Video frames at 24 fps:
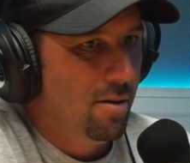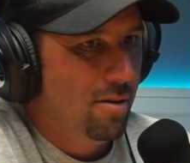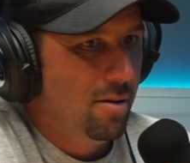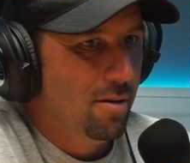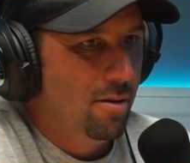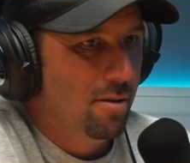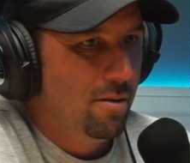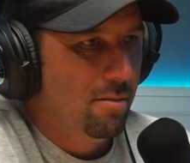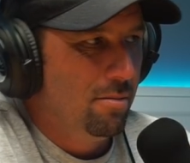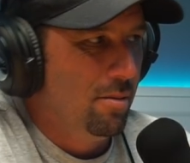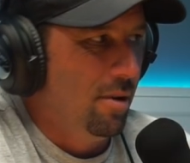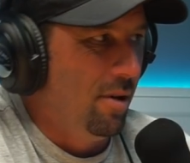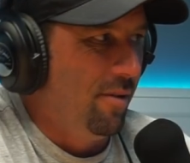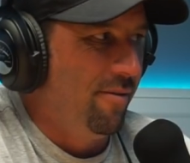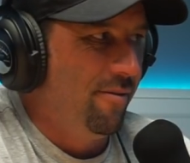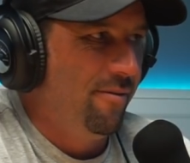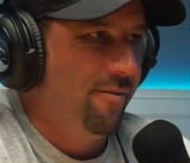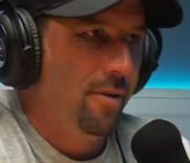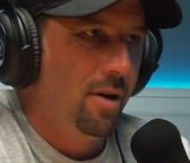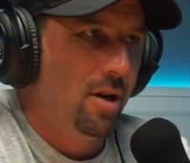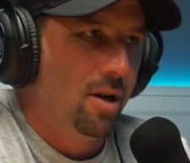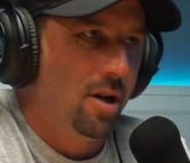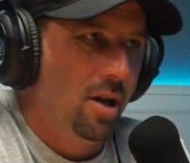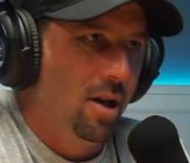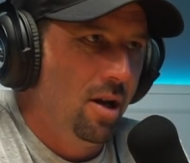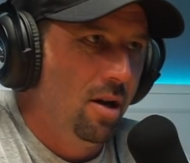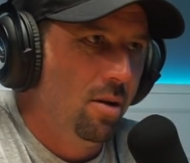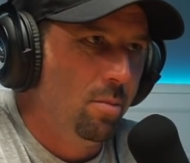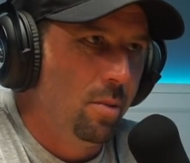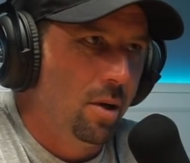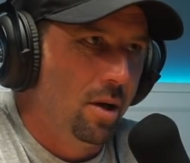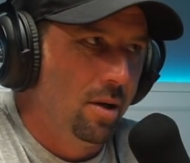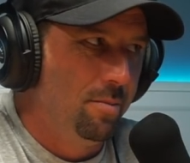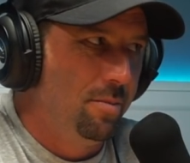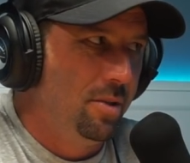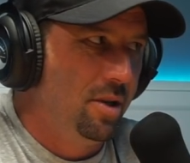isn't it? Well, fucking hell,
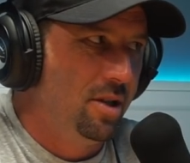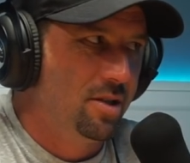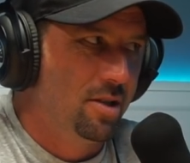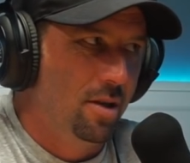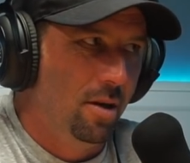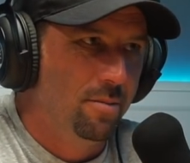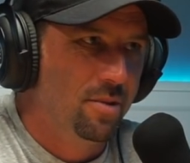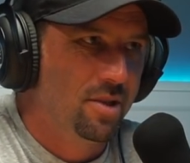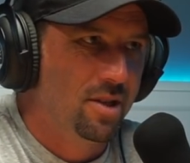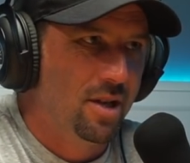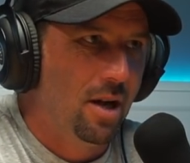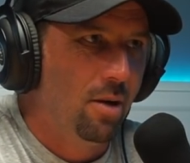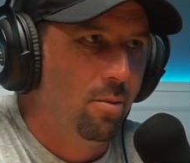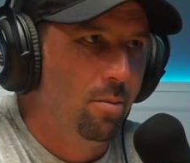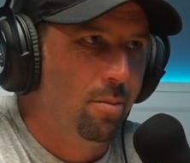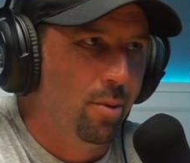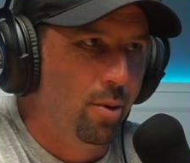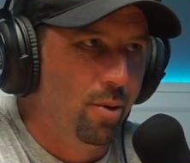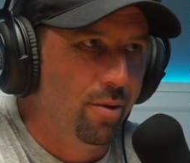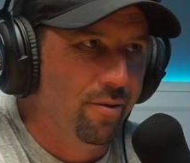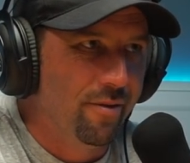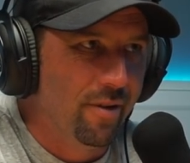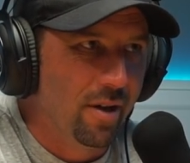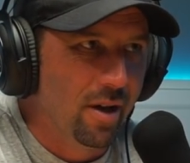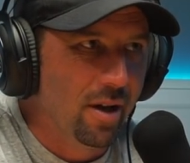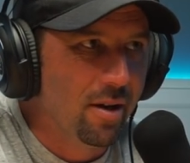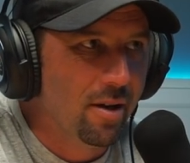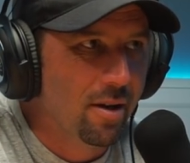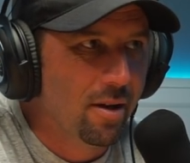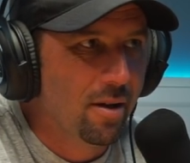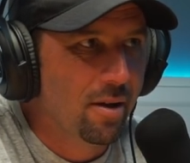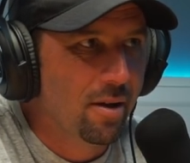man, be some soundproofing.